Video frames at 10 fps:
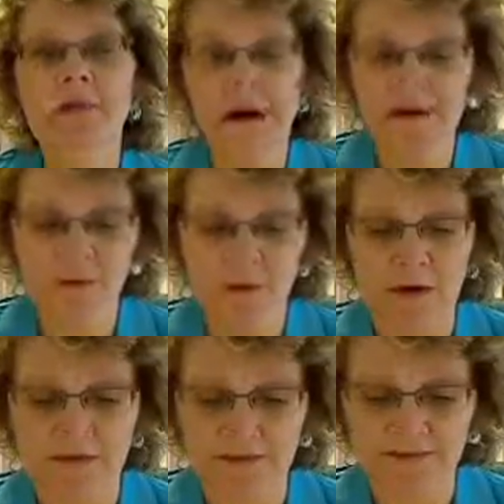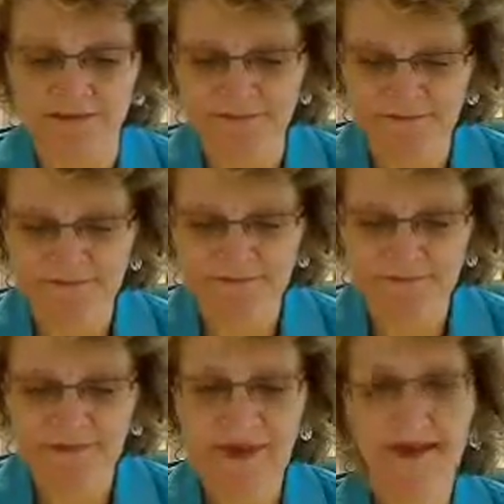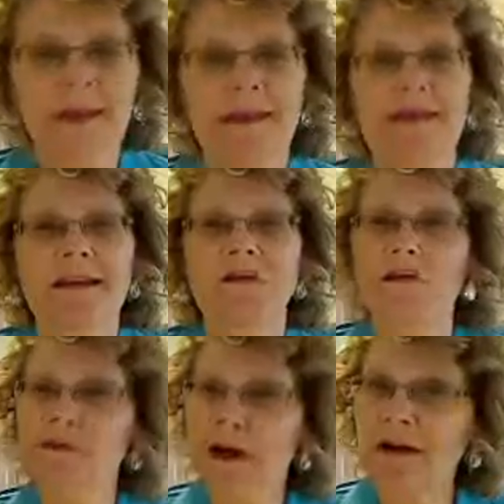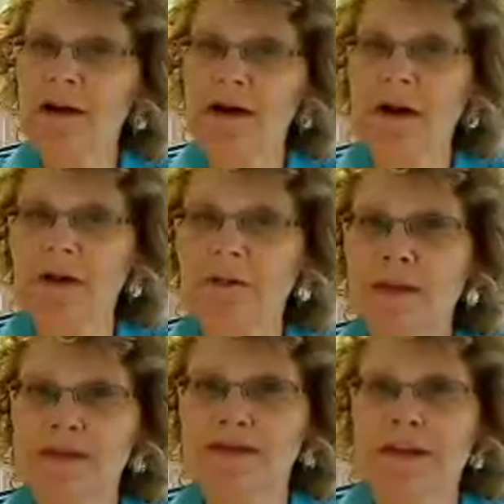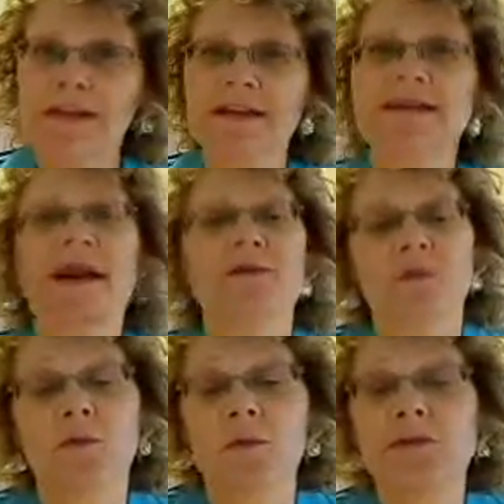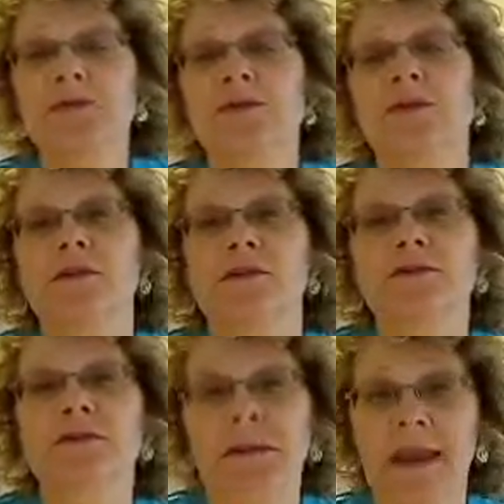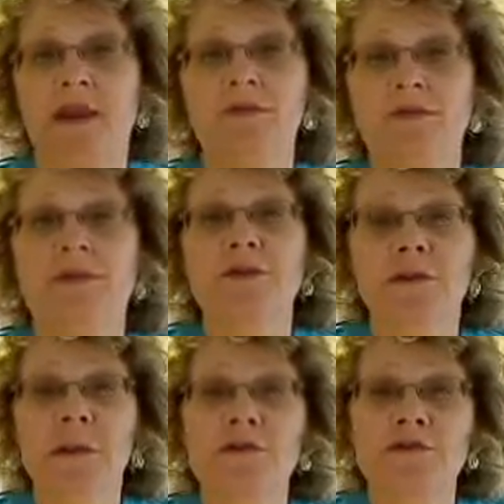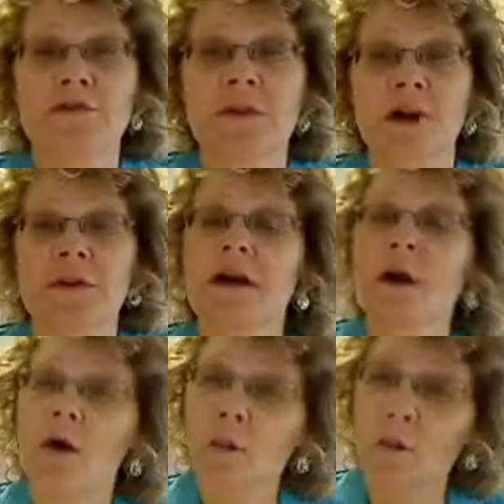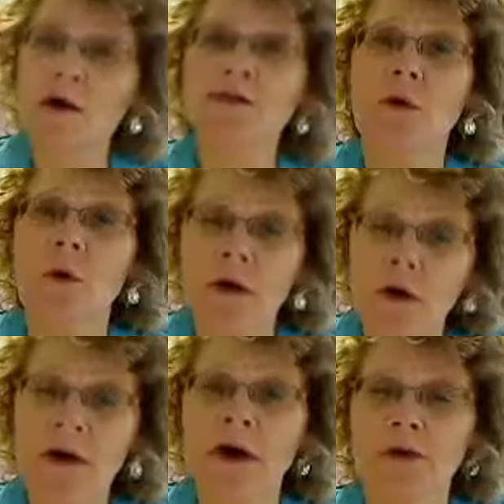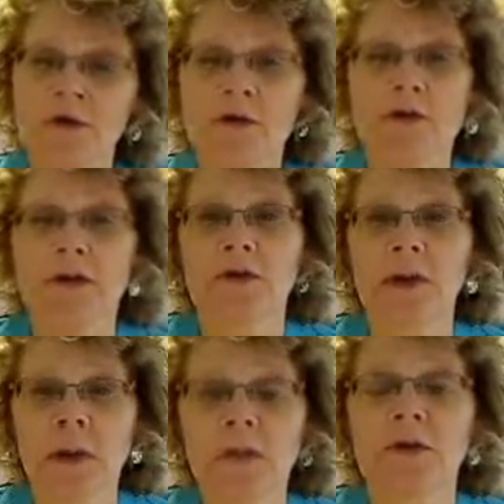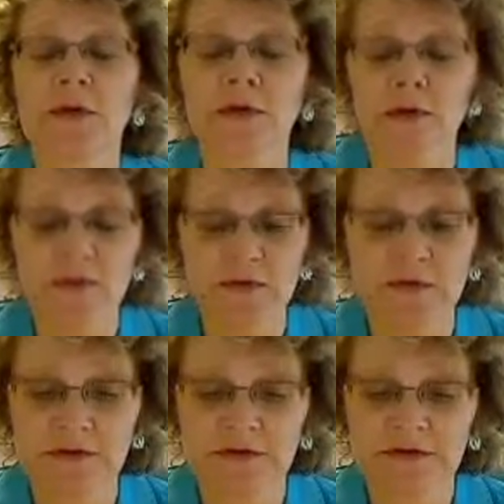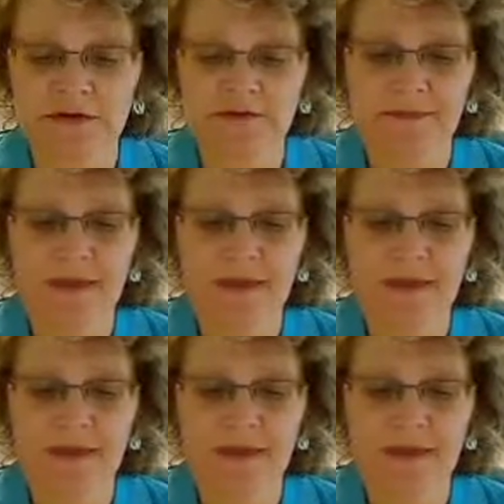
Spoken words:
about awards. Now we're talking about books that need to have awards in order to count for your literature log. Awards or a review and a reputable review source.